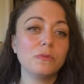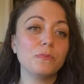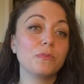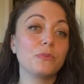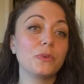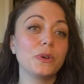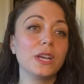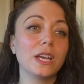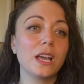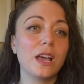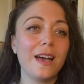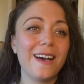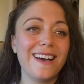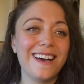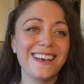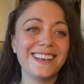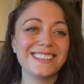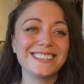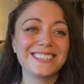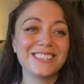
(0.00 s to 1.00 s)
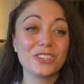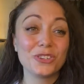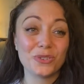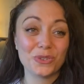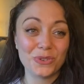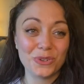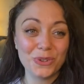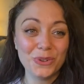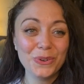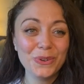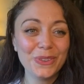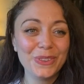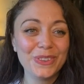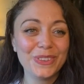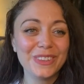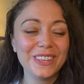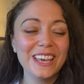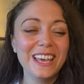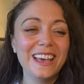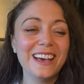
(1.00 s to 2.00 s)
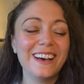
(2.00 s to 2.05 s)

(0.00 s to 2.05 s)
bring us truth